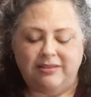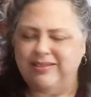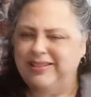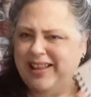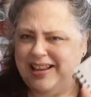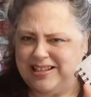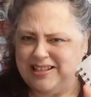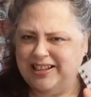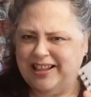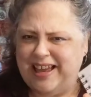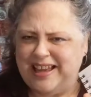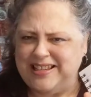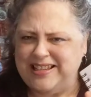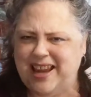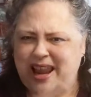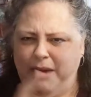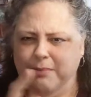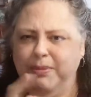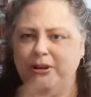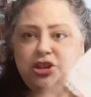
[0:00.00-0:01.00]
That's the last
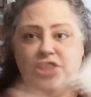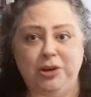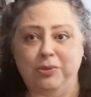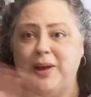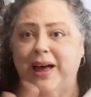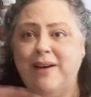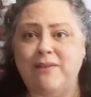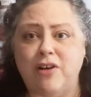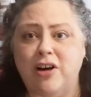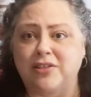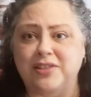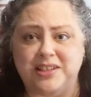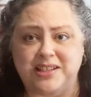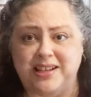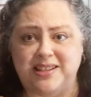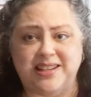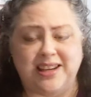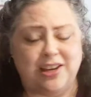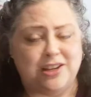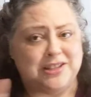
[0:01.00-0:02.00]
day. But she will have all the
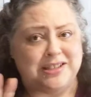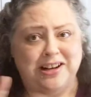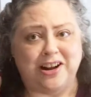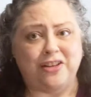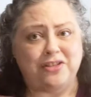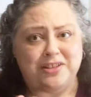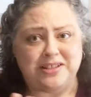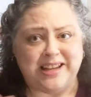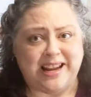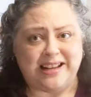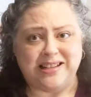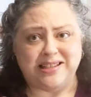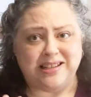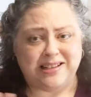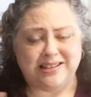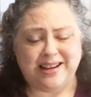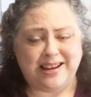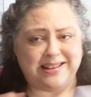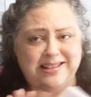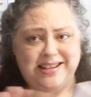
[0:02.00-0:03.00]
details and all the dates
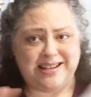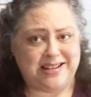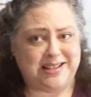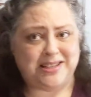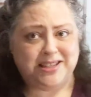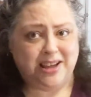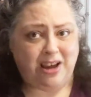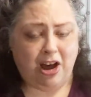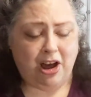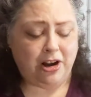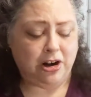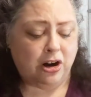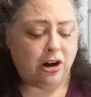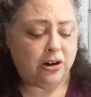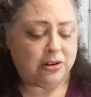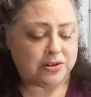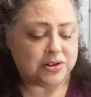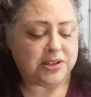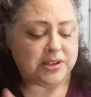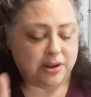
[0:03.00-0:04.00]
and deets on
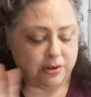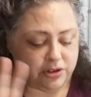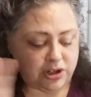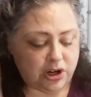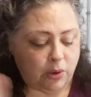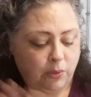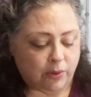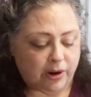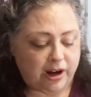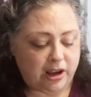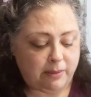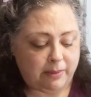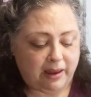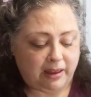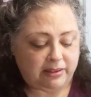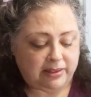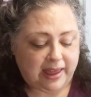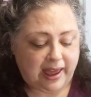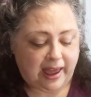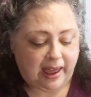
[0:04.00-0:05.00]
hers. So don't worry
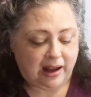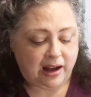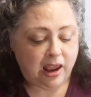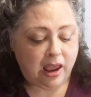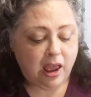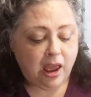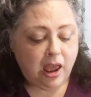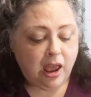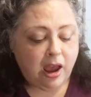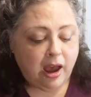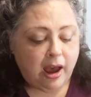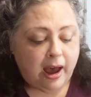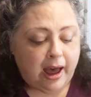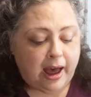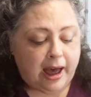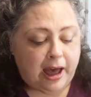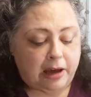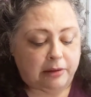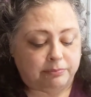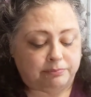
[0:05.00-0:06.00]
about that.
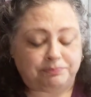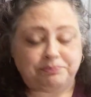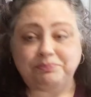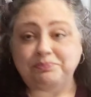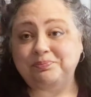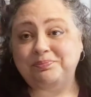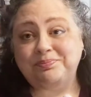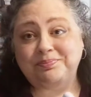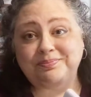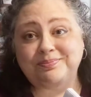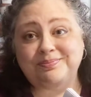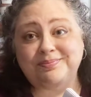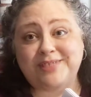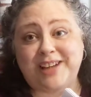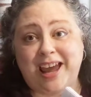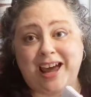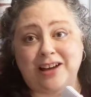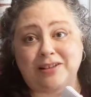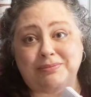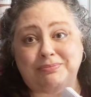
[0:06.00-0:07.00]

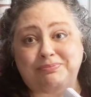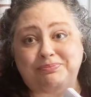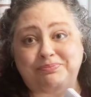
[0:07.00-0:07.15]
Yeah.